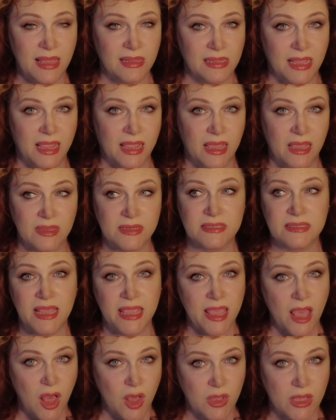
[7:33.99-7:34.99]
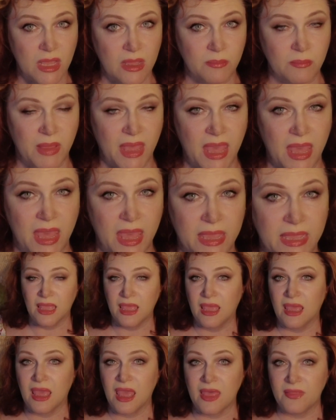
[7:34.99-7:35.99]
house, they all come back.
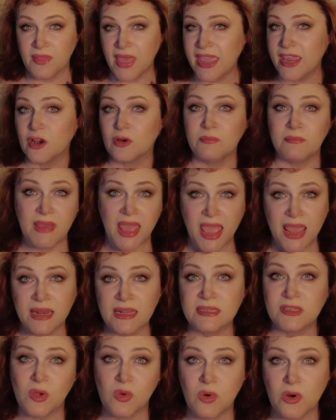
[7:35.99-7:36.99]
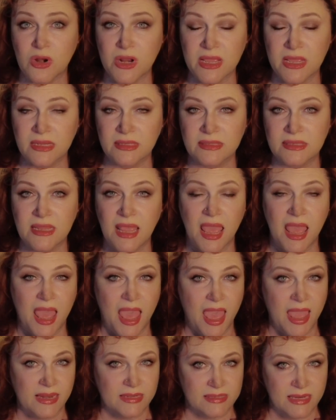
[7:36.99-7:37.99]
And they are mad as hornets
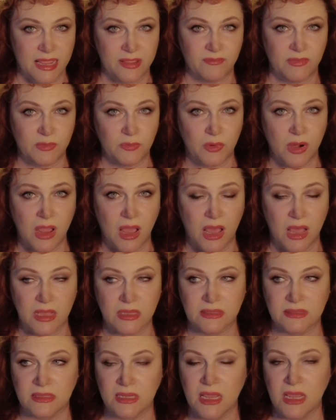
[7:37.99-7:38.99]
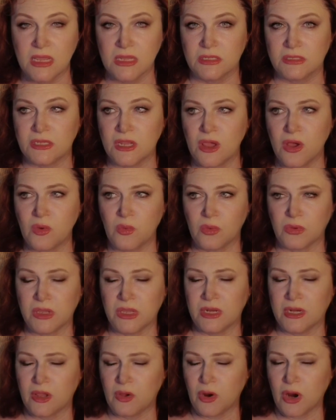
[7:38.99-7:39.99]
at David Ross. So,
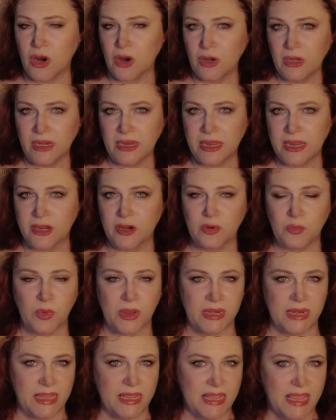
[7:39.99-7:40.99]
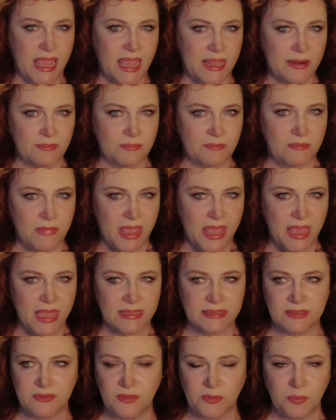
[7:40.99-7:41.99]
earlier when he had
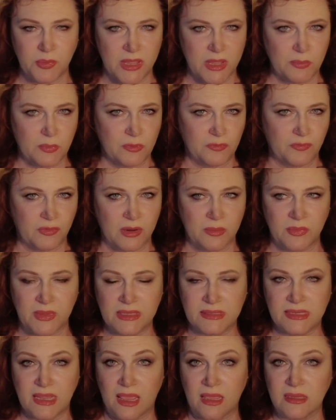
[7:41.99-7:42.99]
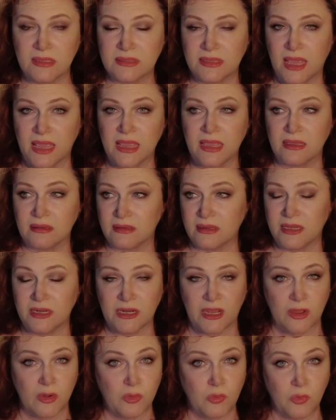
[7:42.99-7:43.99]
met the people from this house, they,
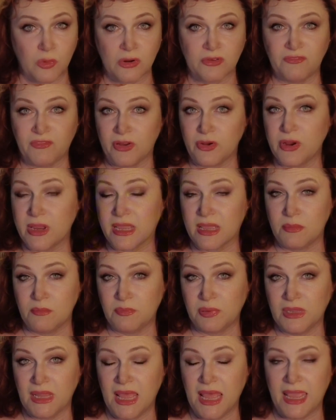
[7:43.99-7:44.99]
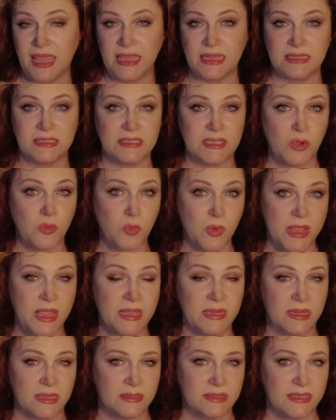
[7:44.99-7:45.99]
were very compliant. So
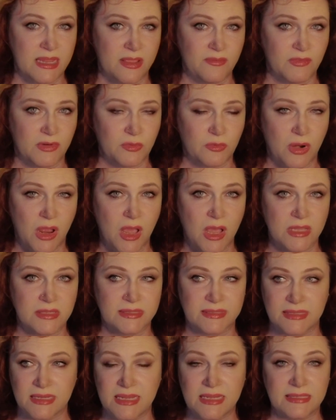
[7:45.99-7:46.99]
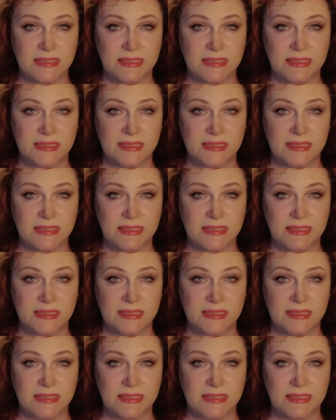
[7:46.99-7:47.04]
when David Ross sees